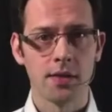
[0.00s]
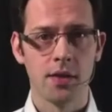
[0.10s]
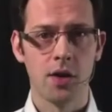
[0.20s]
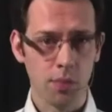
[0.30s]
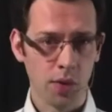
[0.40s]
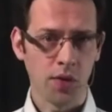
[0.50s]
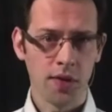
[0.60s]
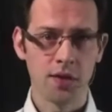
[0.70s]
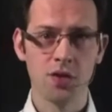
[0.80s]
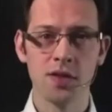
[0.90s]
or important
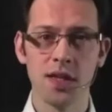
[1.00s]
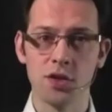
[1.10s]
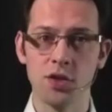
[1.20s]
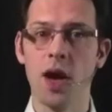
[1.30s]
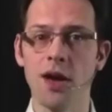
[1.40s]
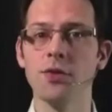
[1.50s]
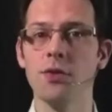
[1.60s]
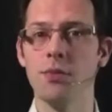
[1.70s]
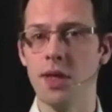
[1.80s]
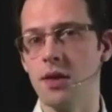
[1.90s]
decisions that you have to
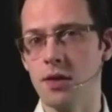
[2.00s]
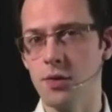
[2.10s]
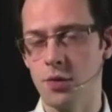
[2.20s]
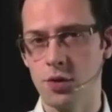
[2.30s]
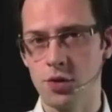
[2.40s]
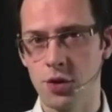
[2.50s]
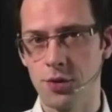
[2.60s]
make in the future.